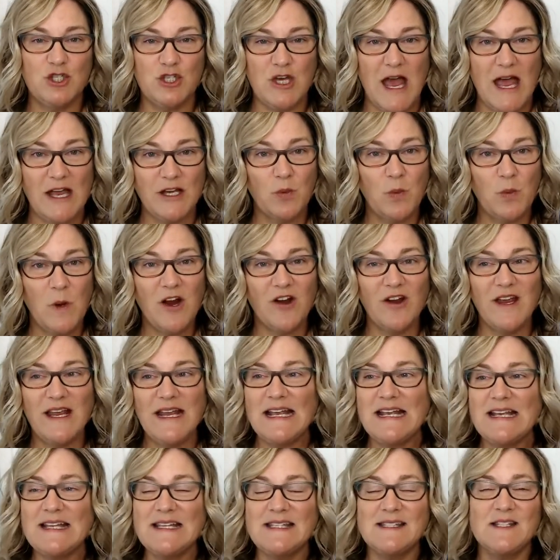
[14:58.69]

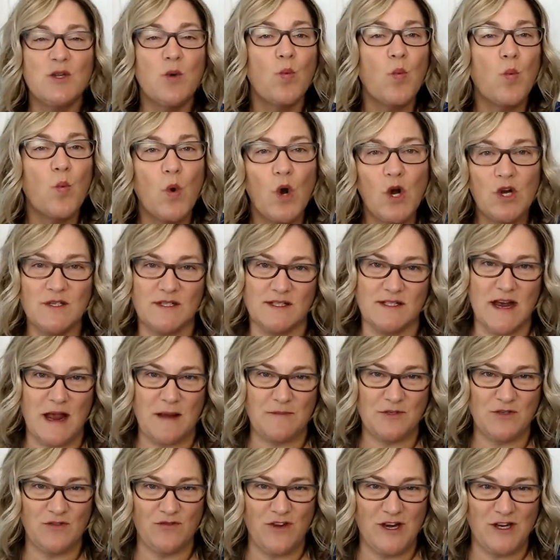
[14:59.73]
January is the worst
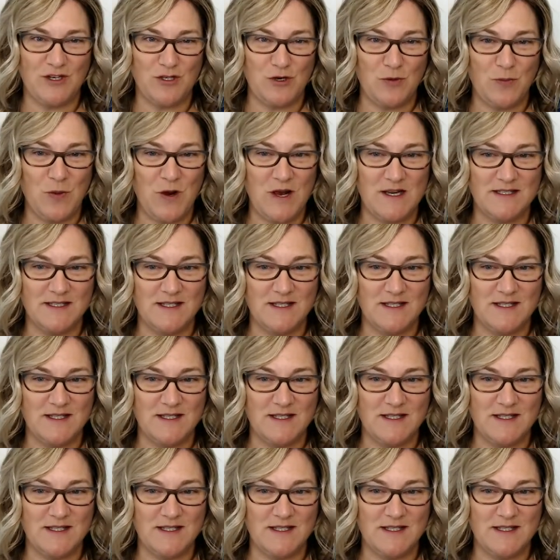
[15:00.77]
time to raise your